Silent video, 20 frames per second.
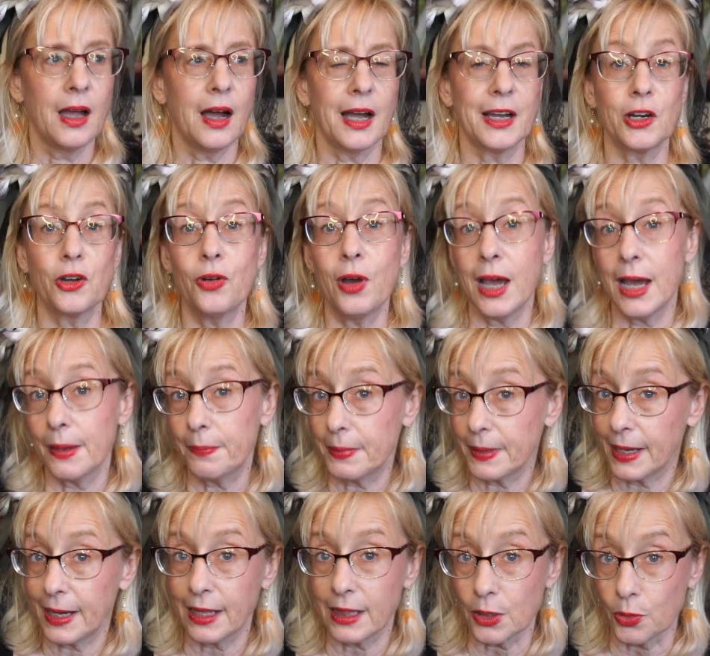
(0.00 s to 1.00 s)
I know Happy
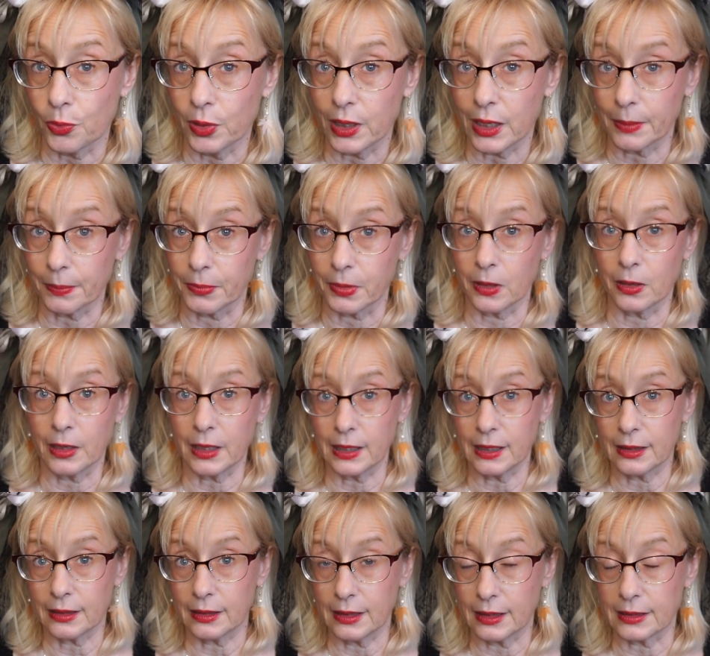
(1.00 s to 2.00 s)
Halloween, I'm
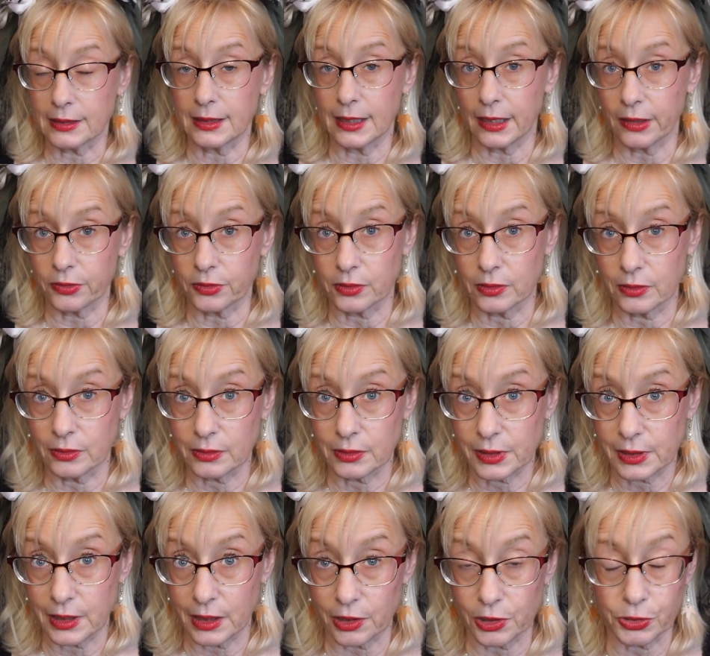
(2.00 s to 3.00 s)
burning it down
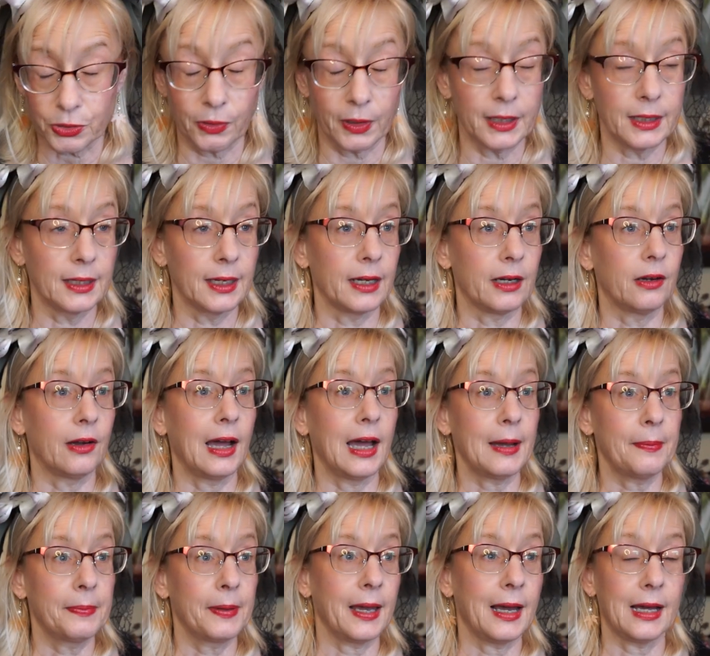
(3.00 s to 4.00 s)
upstairs right now.
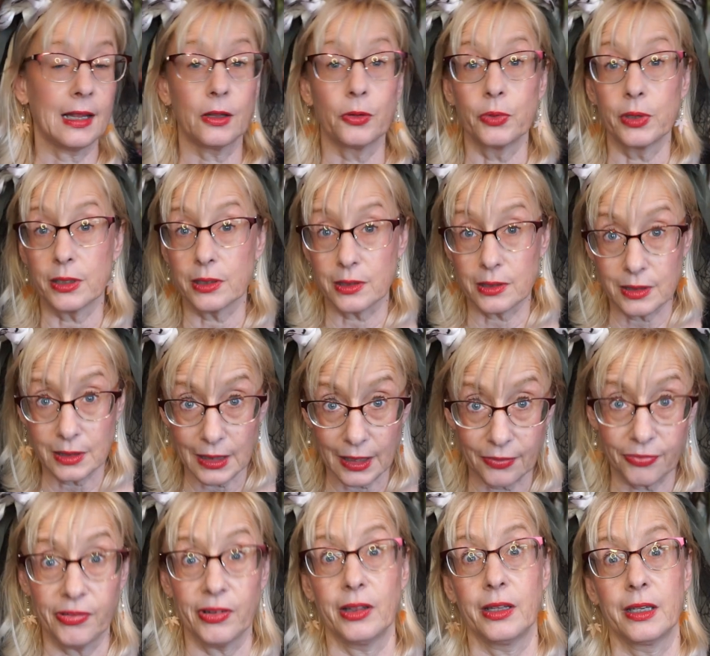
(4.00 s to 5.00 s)
Happy Halloween is
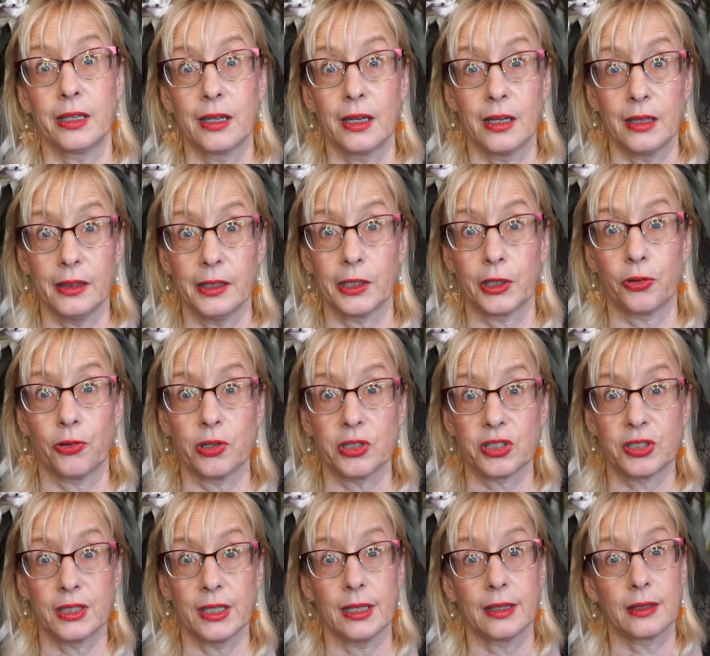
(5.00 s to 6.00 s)
definitely a licorice
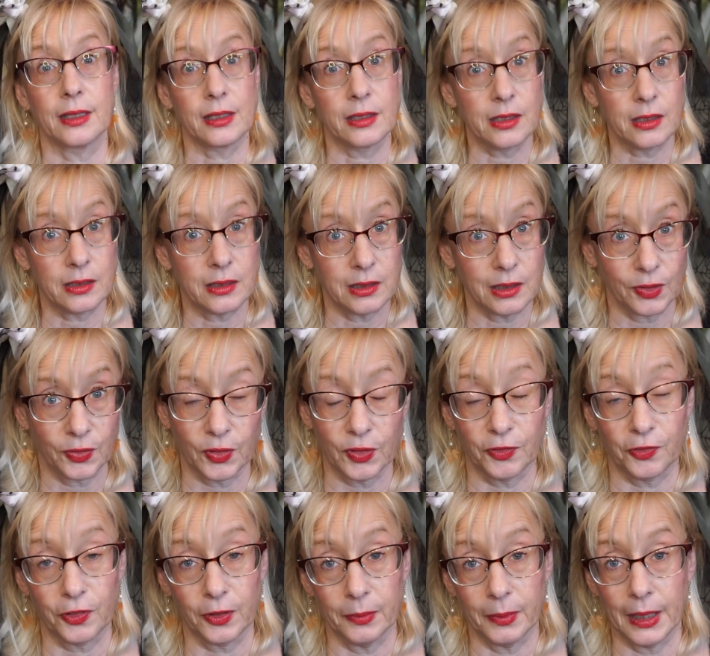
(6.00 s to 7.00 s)
scent. This is
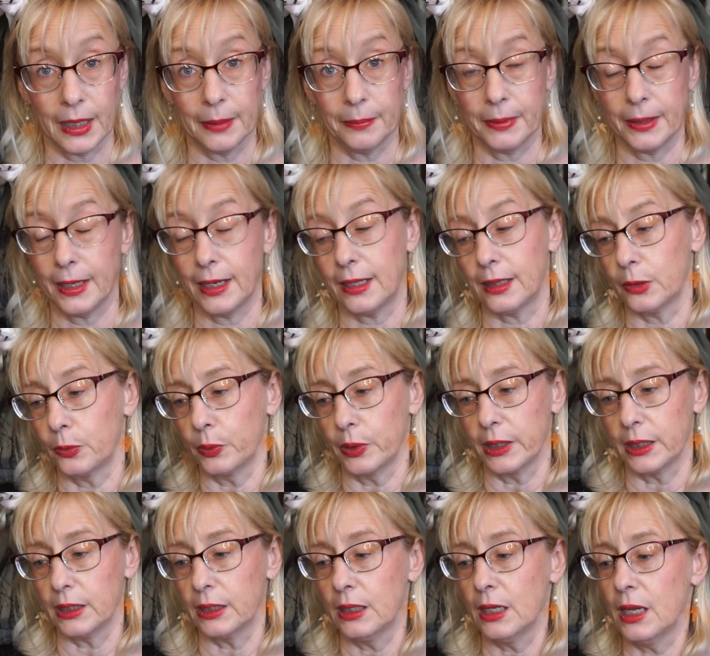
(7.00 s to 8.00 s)
different from Happy
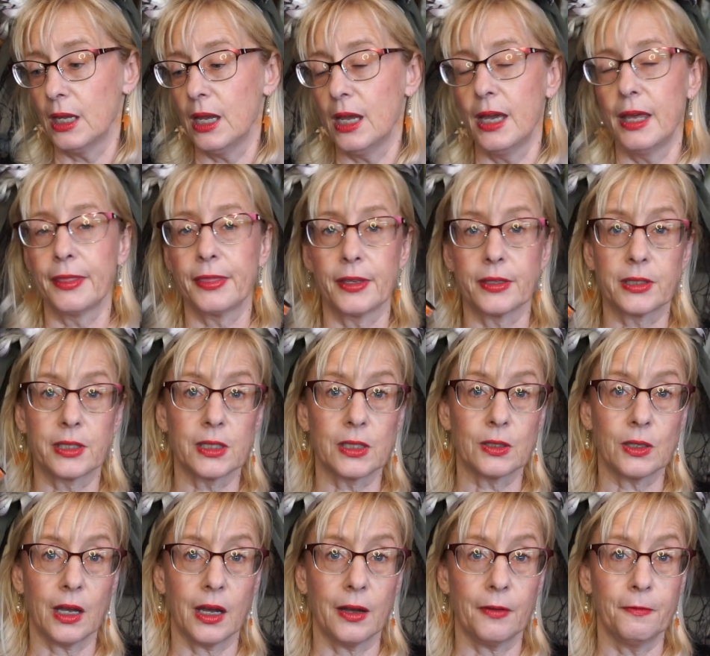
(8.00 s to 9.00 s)
Halloween. This
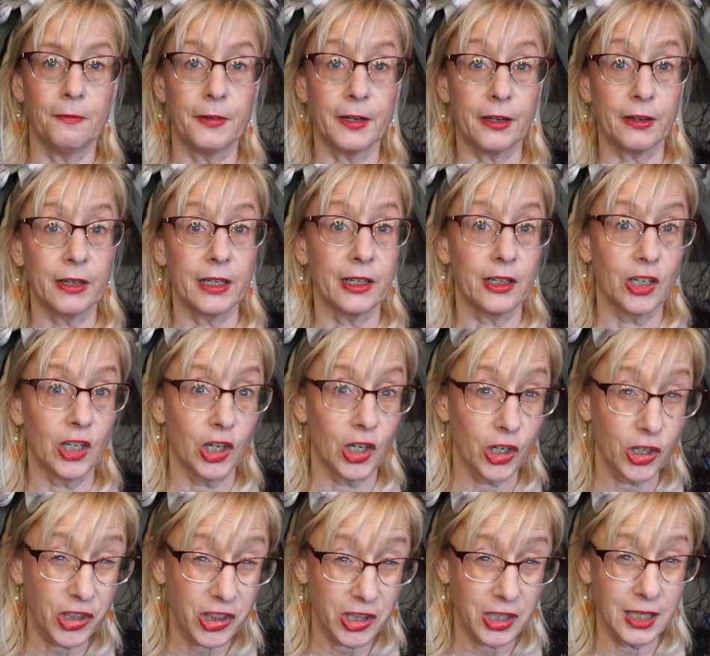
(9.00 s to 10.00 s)
is a very
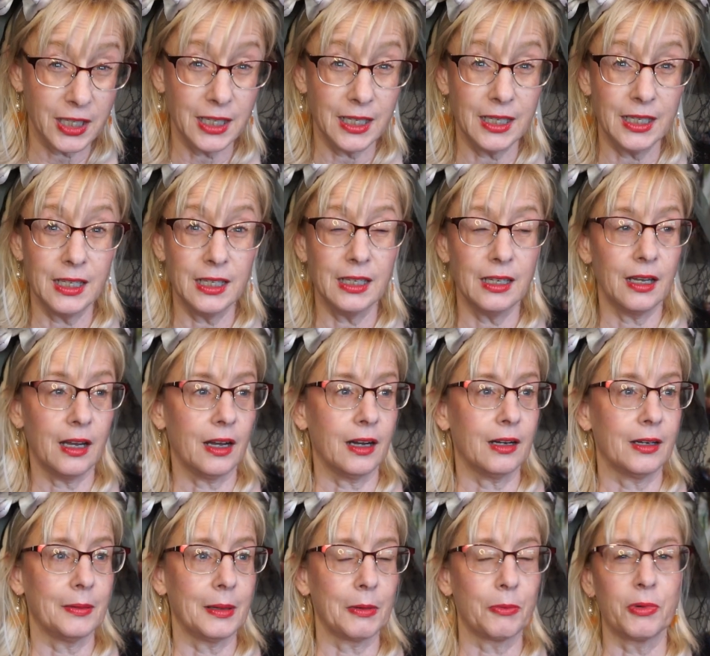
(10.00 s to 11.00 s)
earthy,
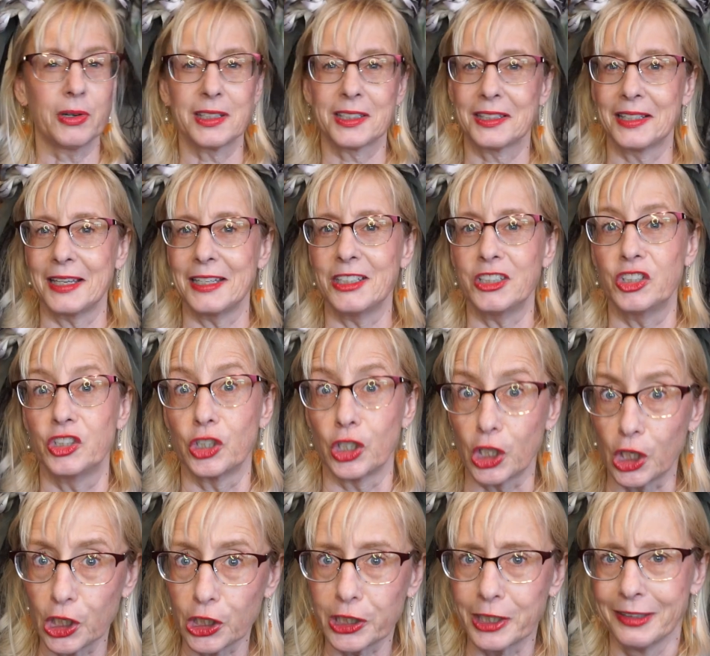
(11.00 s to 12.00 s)
uh, I want to say
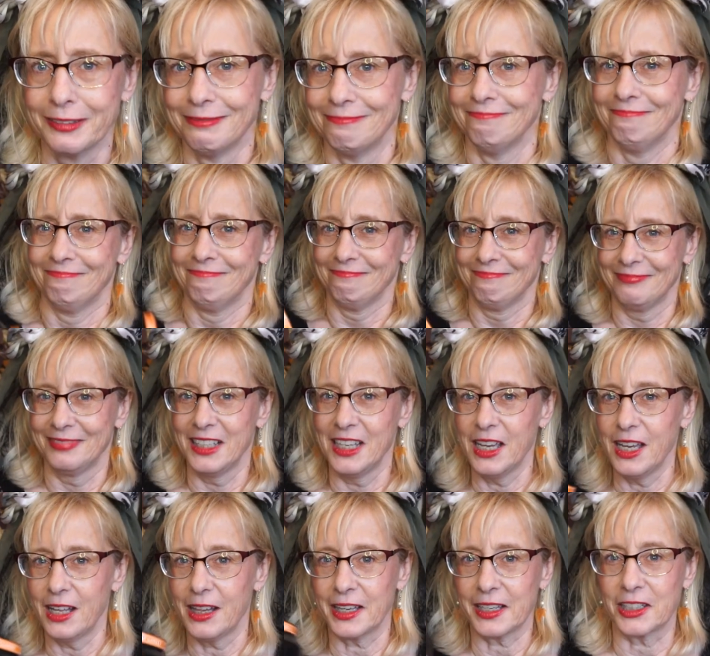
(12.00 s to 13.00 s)
dirt,
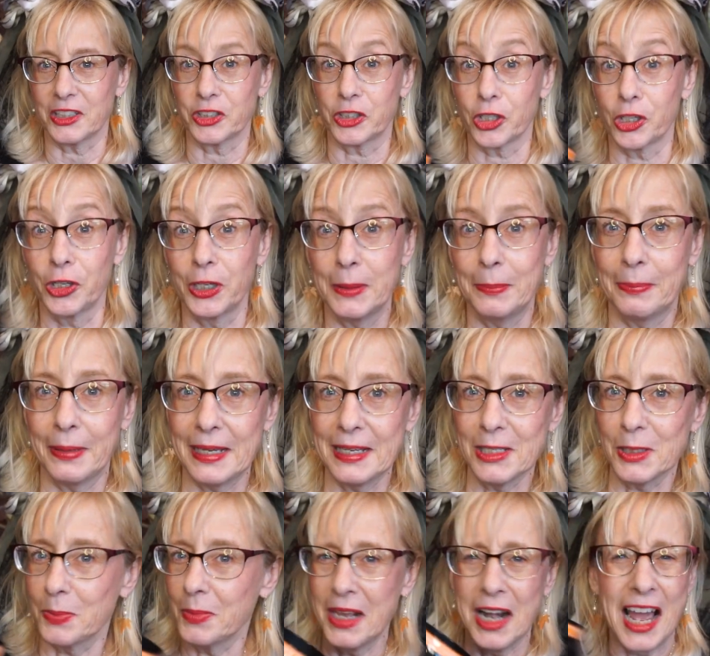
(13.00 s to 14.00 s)
like a dirty
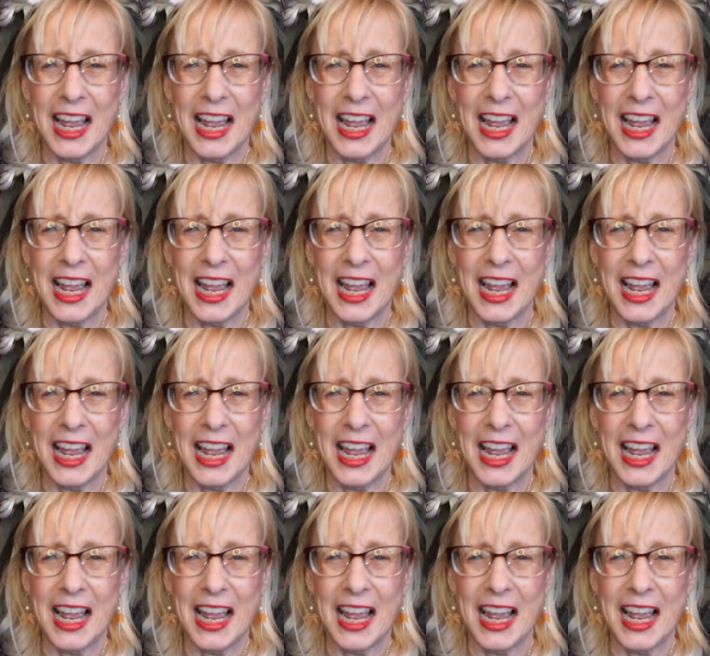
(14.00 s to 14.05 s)
basement.